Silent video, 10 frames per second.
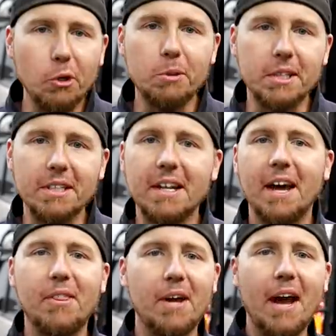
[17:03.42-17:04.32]
use it.
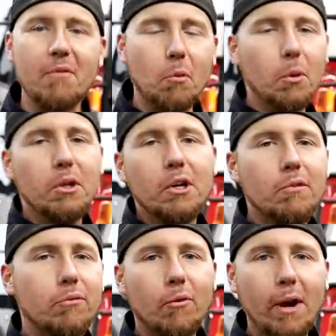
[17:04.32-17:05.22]
I think I have a really
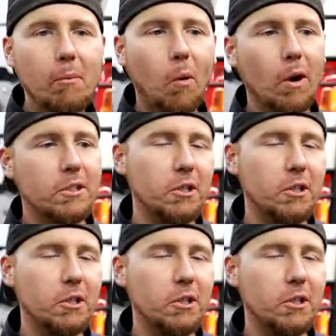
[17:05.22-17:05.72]
good framework